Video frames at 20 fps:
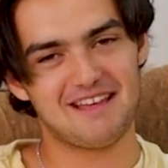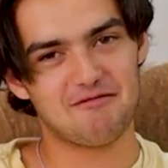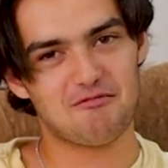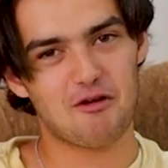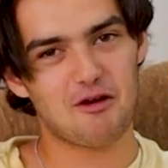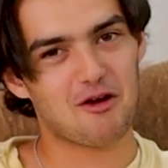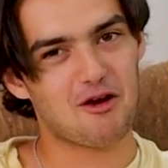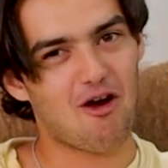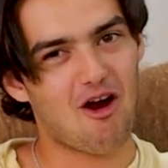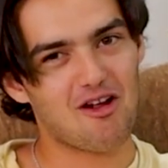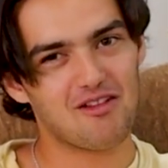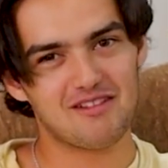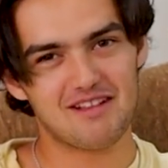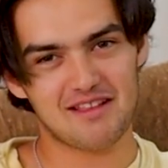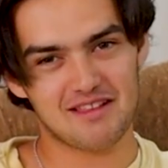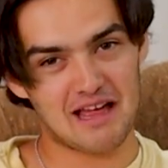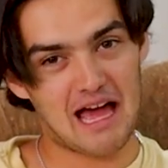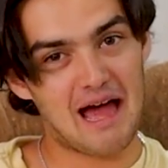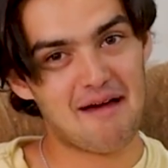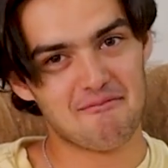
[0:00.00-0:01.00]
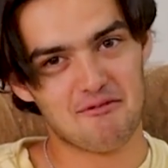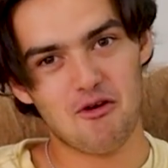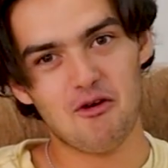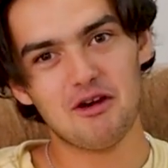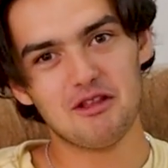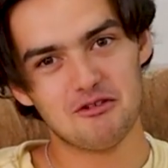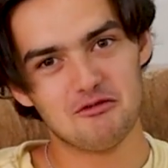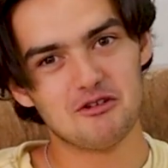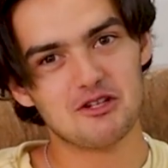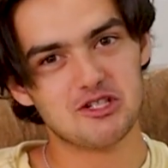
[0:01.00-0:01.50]
regardless, I'm
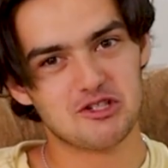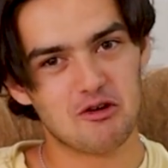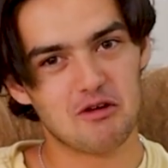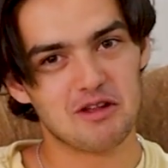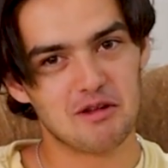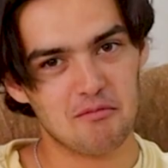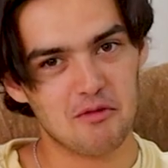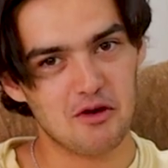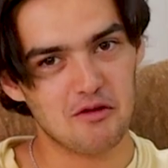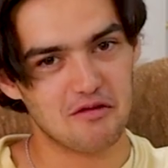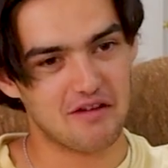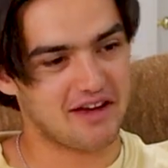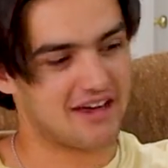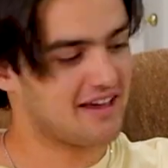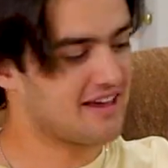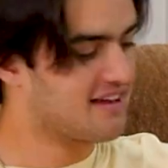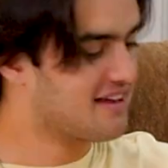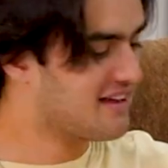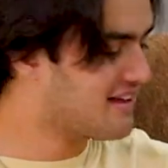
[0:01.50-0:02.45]
going to enjoy the movie.